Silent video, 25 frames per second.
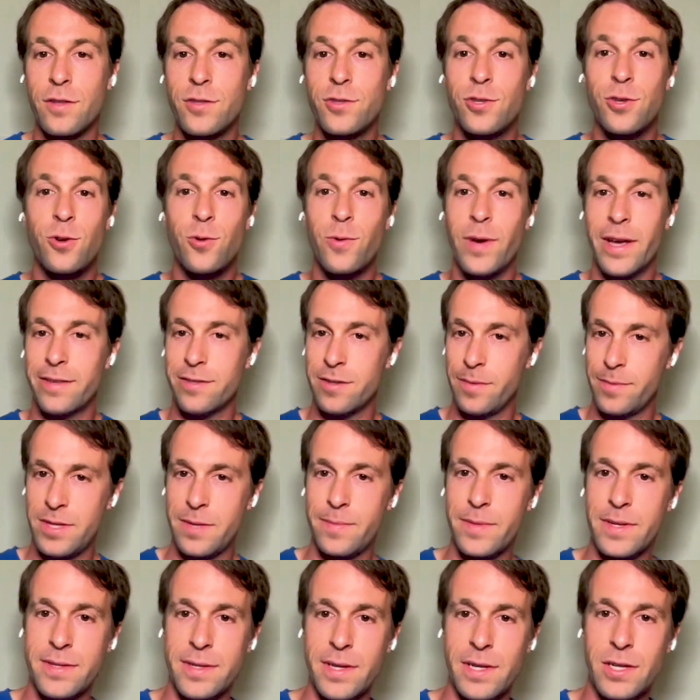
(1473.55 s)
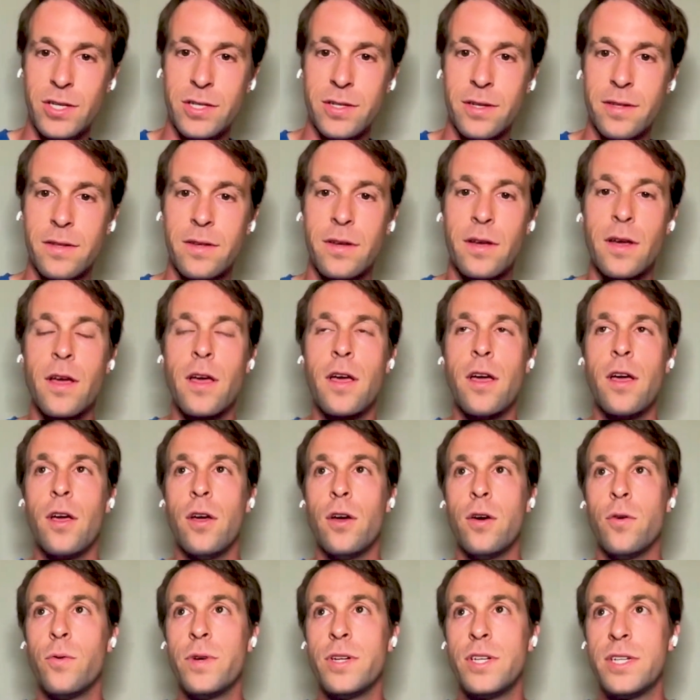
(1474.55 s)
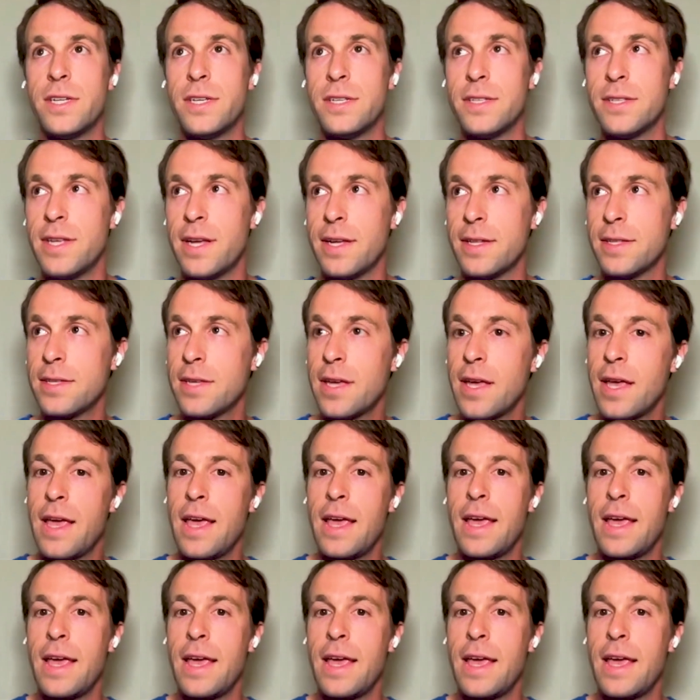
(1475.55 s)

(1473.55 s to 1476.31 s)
a 2x optimization, which is that